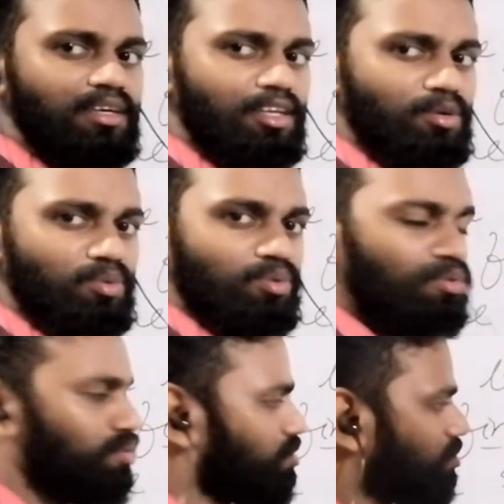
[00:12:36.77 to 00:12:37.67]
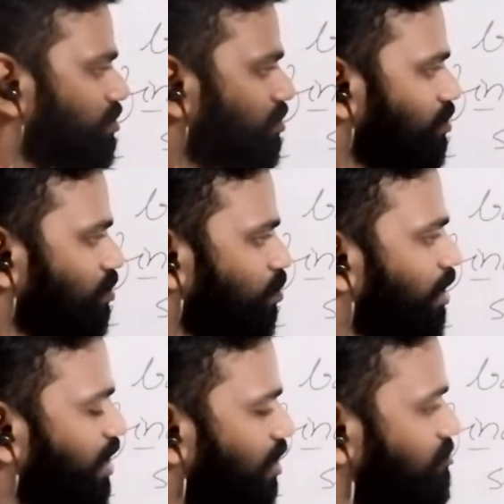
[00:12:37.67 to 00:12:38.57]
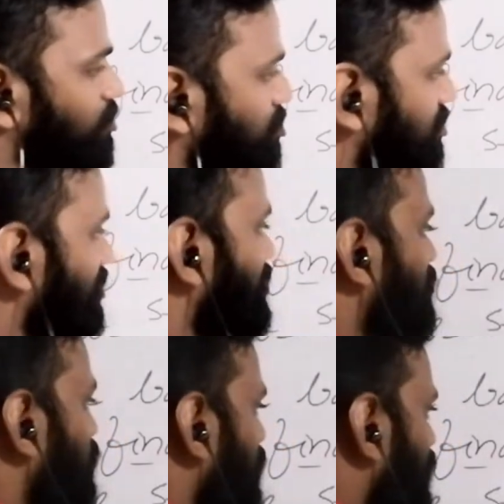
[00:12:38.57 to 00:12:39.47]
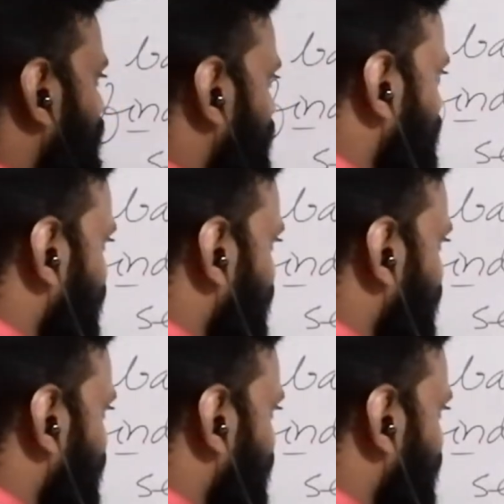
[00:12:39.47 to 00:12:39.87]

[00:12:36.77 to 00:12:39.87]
Now, why have we used this word in this